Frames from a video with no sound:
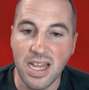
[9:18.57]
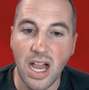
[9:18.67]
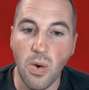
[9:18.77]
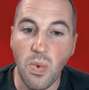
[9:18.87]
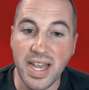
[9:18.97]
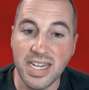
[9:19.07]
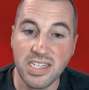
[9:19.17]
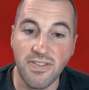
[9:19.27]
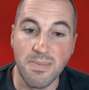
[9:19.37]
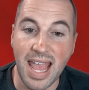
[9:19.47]
A witness
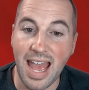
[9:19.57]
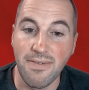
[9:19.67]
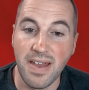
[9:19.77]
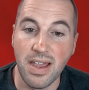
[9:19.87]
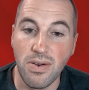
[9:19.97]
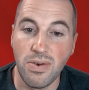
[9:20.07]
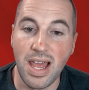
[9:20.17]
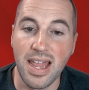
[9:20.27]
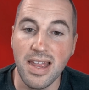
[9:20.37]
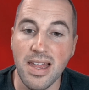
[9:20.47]
from Café
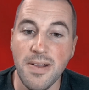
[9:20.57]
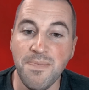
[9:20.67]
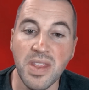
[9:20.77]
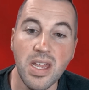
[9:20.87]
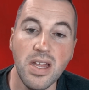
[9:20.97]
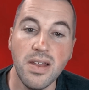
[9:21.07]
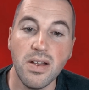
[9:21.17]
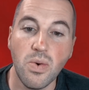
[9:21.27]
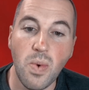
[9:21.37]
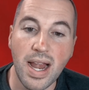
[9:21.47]
Hole,
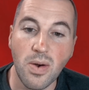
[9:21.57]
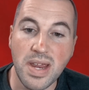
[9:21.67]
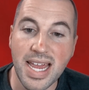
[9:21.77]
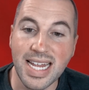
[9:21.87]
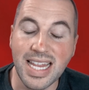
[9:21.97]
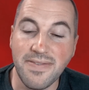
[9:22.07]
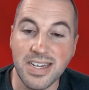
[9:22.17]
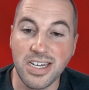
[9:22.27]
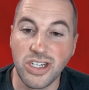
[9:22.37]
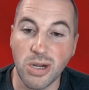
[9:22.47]
where we had
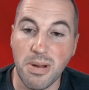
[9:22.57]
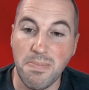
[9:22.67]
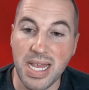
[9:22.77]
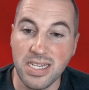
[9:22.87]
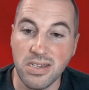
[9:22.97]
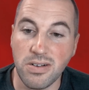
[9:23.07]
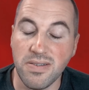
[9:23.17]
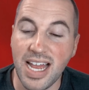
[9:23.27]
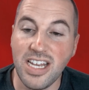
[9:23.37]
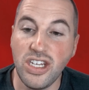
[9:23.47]
lifted a German
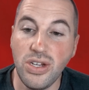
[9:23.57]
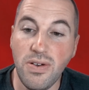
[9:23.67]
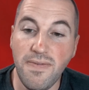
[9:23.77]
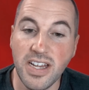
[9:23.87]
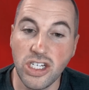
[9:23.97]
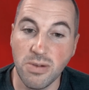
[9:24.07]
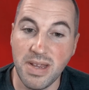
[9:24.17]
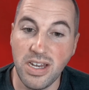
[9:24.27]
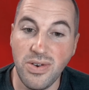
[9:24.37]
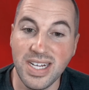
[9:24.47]
pistol, and 2
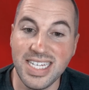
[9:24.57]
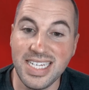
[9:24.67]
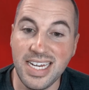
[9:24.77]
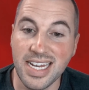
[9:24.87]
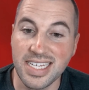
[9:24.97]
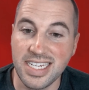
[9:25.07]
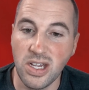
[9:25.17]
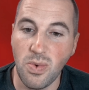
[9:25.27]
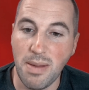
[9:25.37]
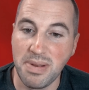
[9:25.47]
fishermen who had seen us
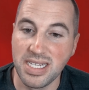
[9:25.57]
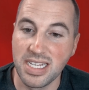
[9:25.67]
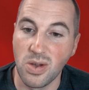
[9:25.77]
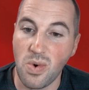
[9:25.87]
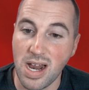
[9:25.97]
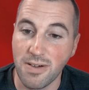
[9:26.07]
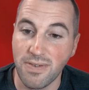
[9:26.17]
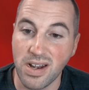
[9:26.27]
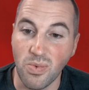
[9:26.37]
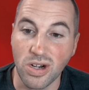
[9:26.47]
steal weapons at the
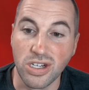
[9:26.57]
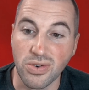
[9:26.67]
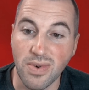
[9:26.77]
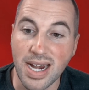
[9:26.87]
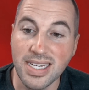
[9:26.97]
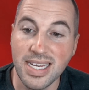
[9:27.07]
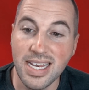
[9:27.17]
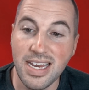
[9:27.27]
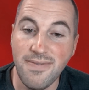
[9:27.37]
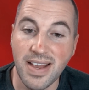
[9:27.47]
waterfront were
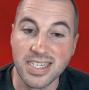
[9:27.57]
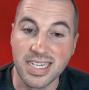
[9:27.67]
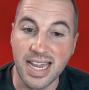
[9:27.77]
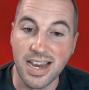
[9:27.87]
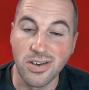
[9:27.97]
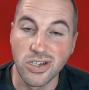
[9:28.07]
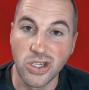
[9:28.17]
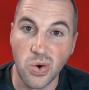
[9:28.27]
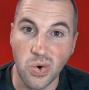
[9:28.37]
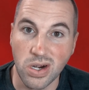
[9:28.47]
directing investigators
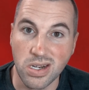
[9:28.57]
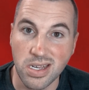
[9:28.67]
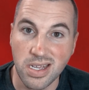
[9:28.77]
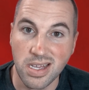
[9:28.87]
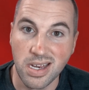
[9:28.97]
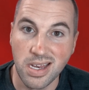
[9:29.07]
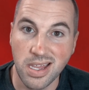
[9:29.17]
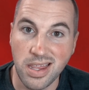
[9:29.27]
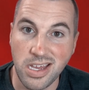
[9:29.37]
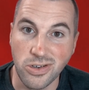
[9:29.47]
toward
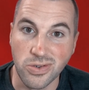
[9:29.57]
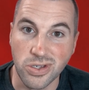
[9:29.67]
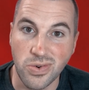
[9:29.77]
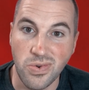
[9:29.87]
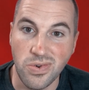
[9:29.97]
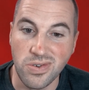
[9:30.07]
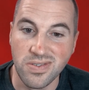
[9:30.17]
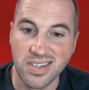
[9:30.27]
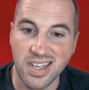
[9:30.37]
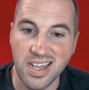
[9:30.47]
Cathedral School.
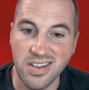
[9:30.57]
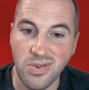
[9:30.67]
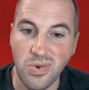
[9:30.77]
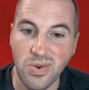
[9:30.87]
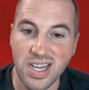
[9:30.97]
Uh-oh.